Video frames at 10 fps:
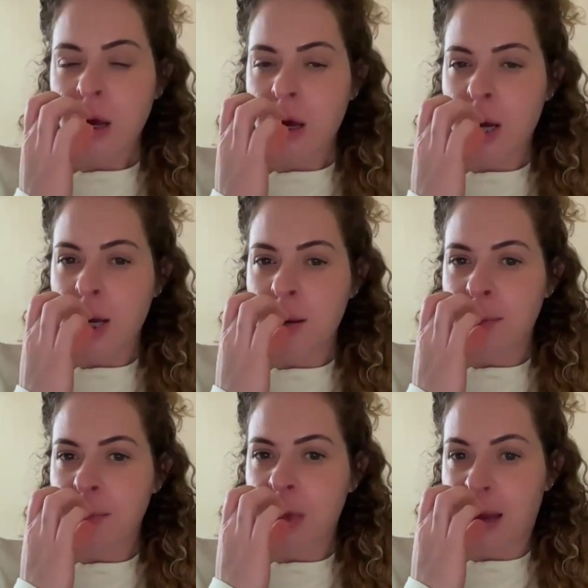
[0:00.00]

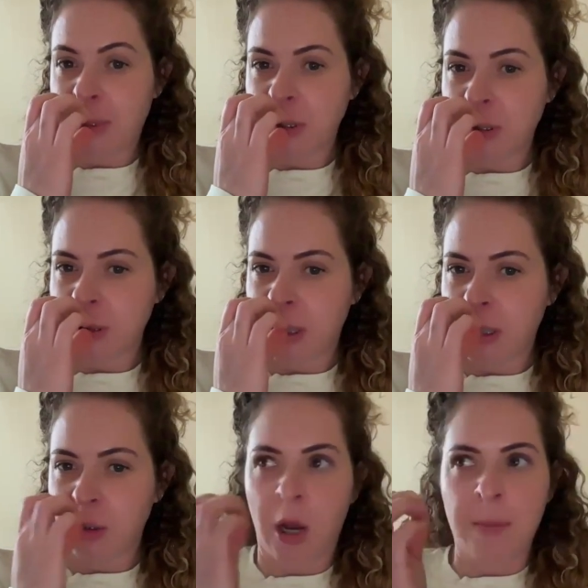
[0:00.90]
Absolutely,
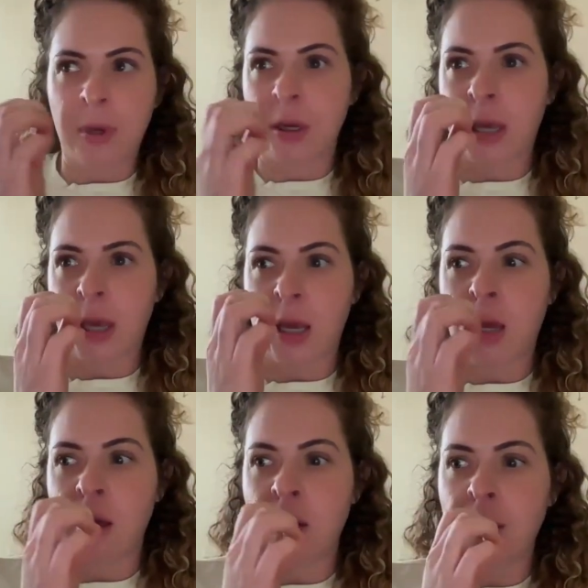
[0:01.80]
like trauma
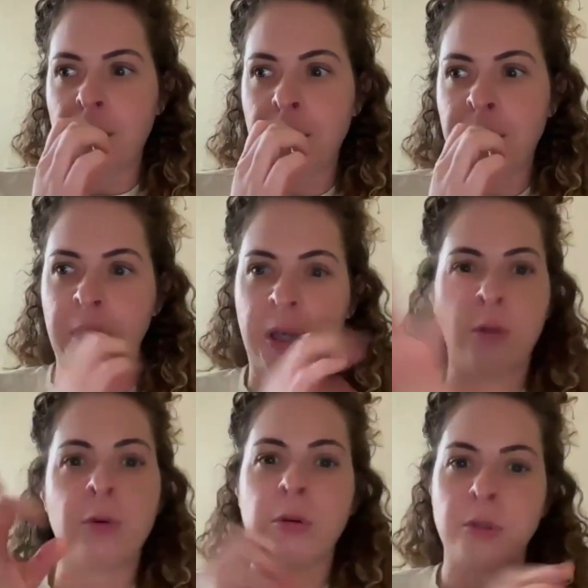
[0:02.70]
can
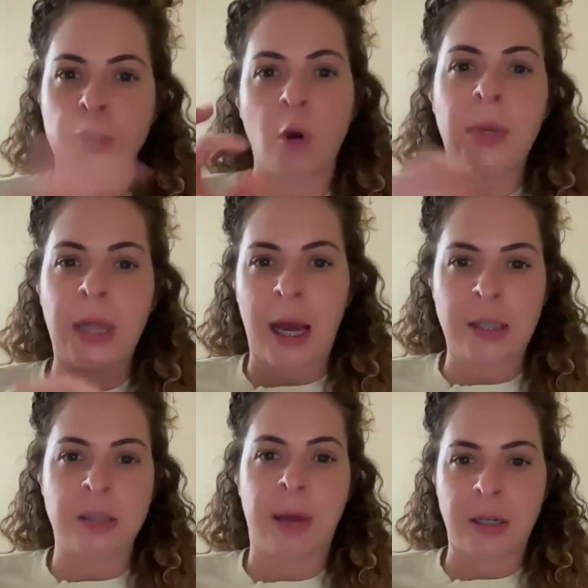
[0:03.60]
bleed through so many
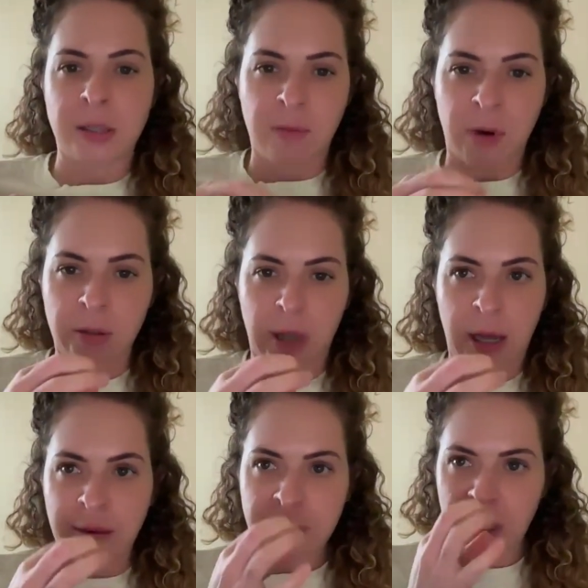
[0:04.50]
aspects of our lives,